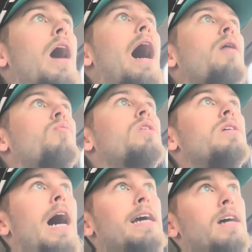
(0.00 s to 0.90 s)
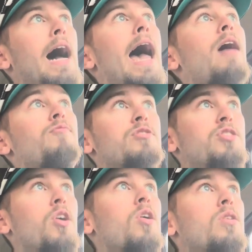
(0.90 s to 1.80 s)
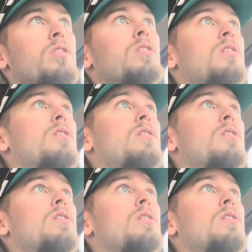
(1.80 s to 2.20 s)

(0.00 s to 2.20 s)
I would, I, I have returned